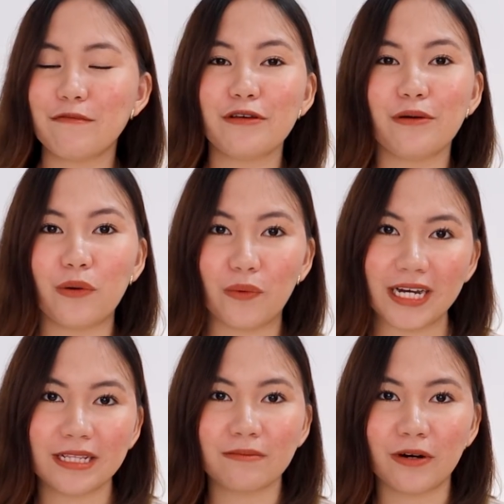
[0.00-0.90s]
mo yung
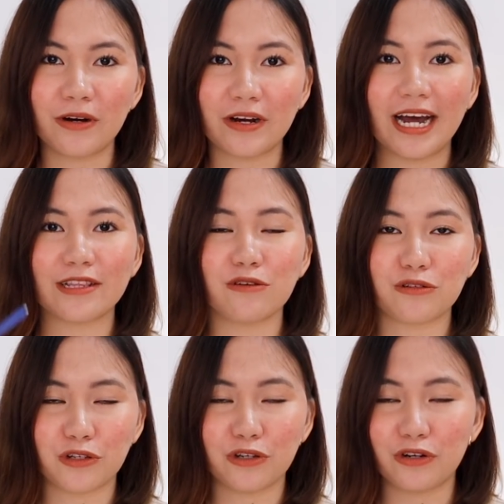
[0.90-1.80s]
wand mo at
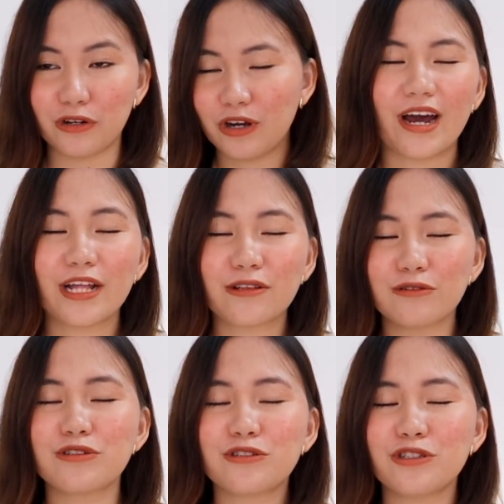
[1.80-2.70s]
gusto
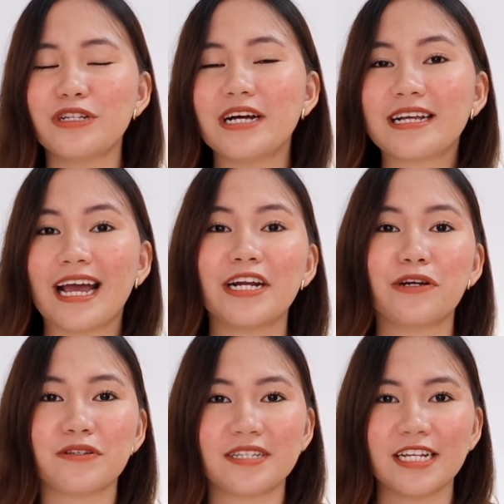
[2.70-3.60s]
nyo ng
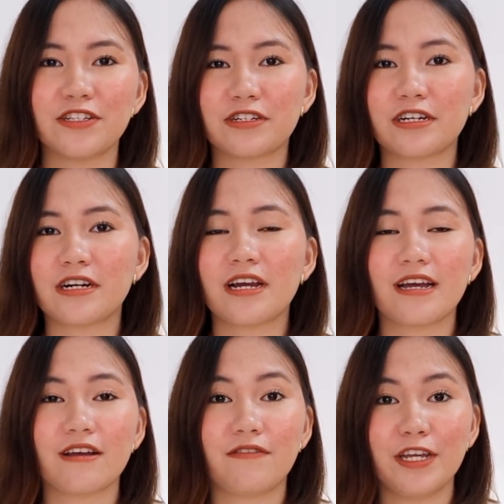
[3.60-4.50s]
gyro sensor
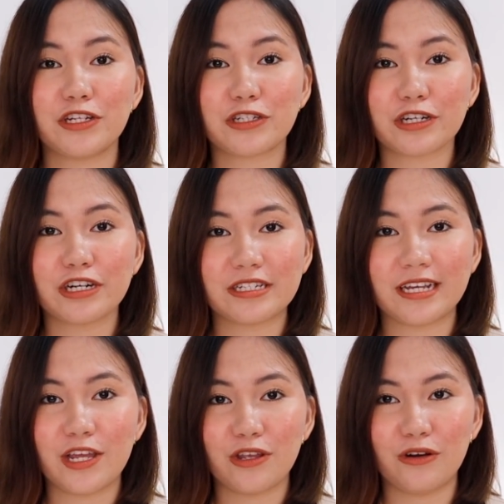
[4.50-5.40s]
feature sa
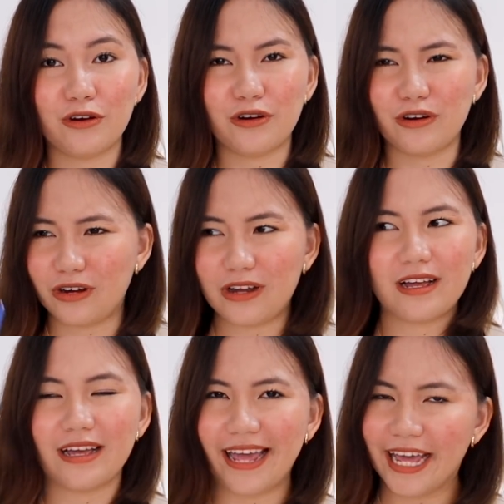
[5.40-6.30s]
inyong
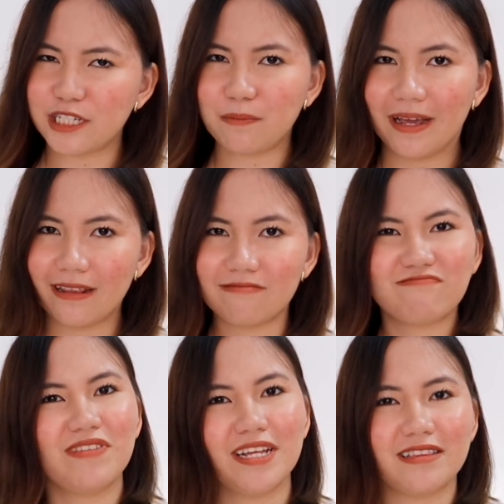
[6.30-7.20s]
S Pen,
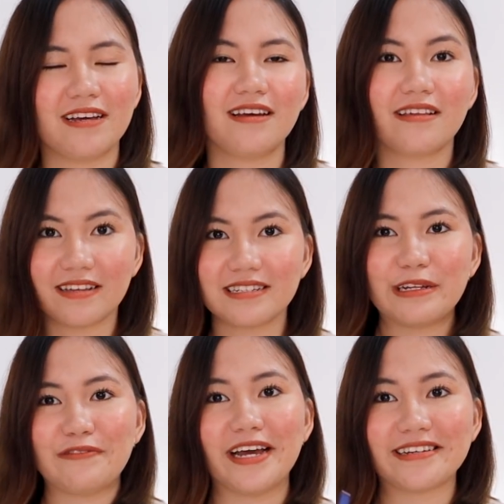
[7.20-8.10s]
then this
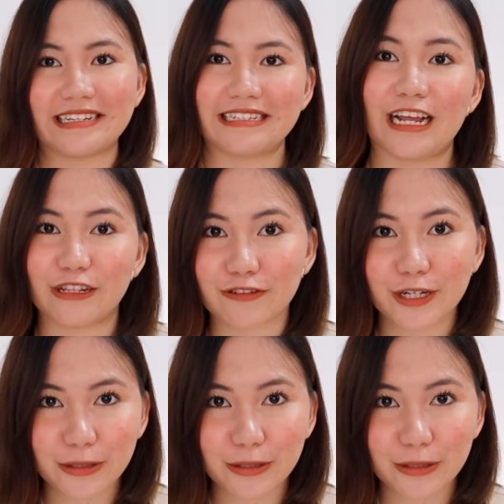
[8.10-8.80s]
device is not for